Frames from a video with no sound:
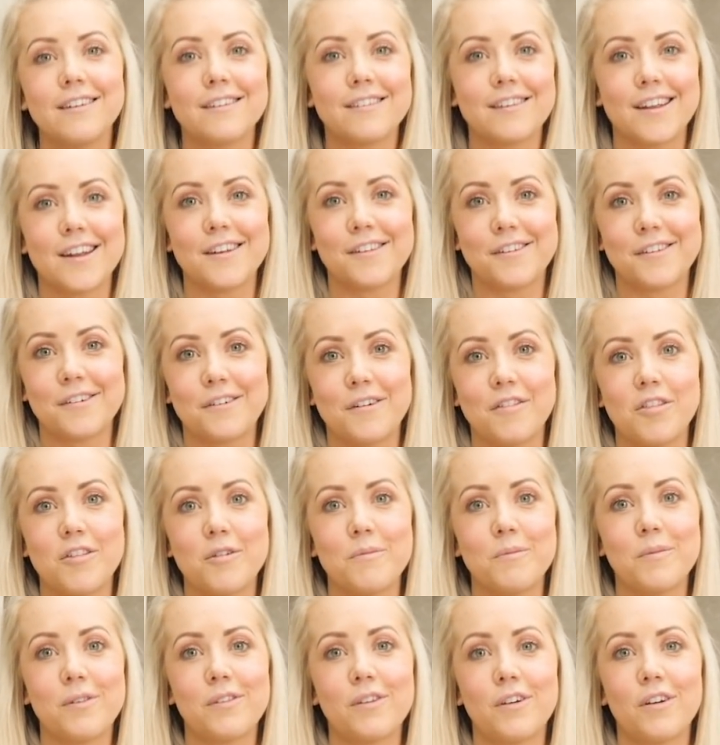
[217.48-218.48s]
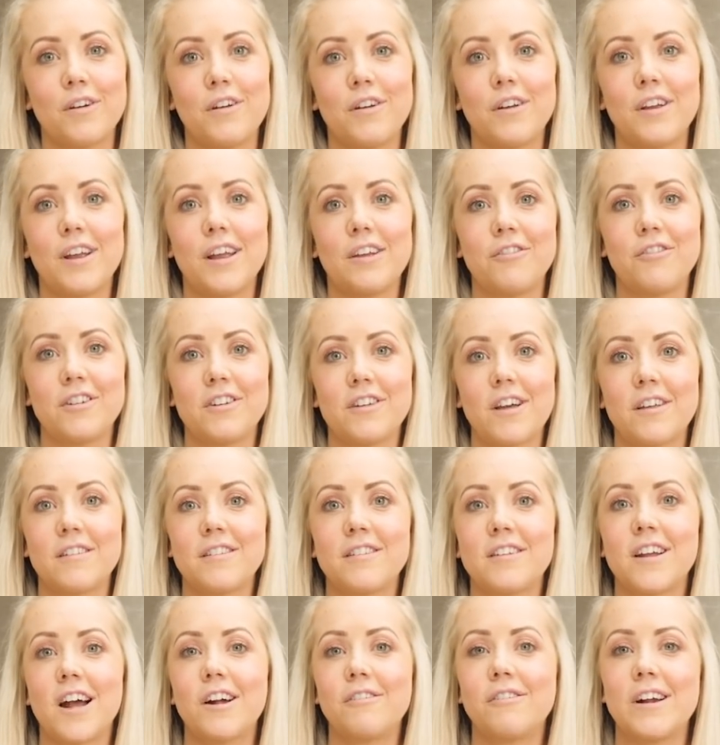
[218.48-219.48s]
sensor on them. So if it does
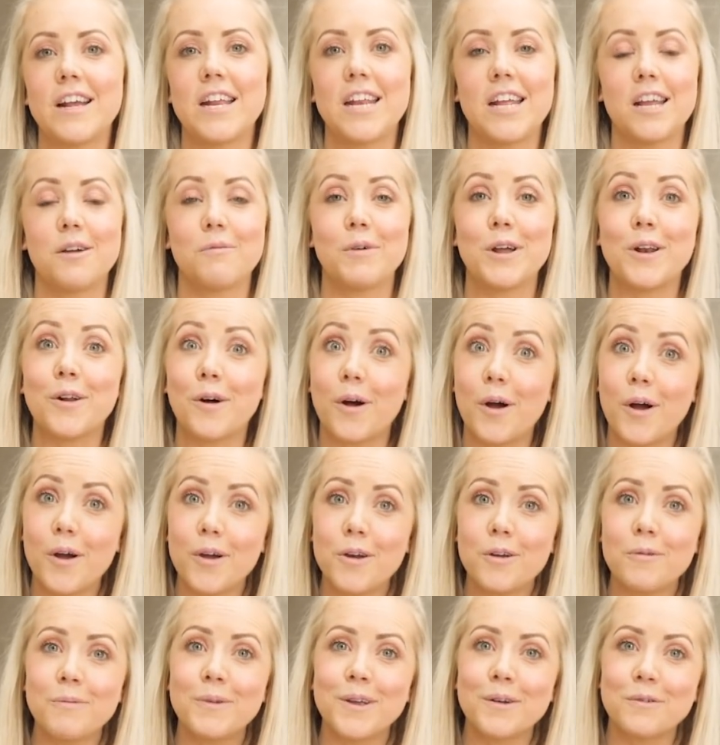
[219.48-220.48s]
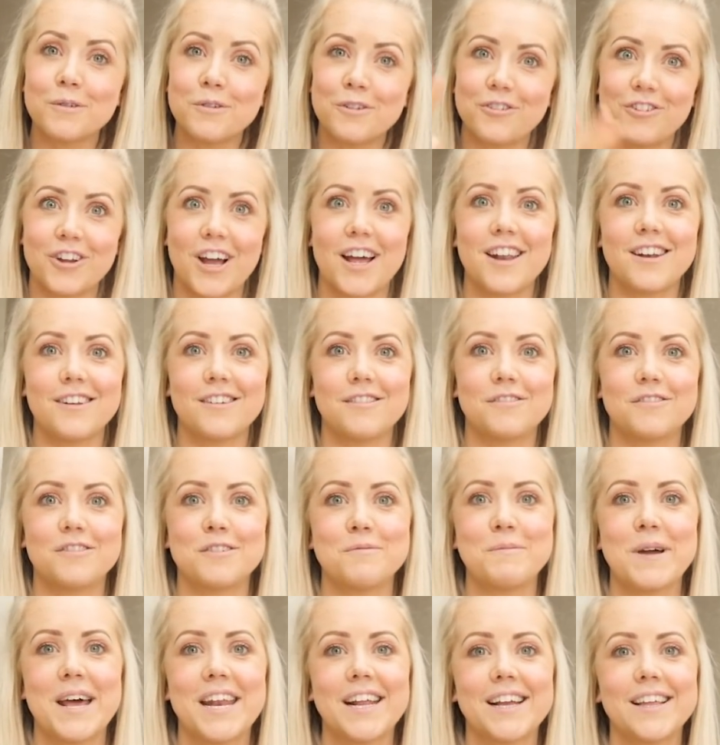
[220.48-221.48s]
start raining and we're not home, it will shut
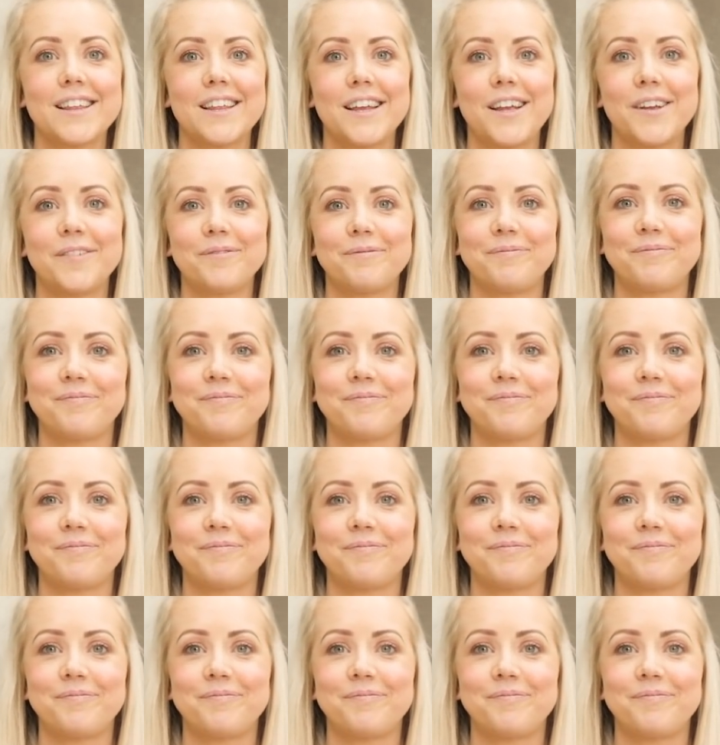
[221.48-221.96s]
automatically.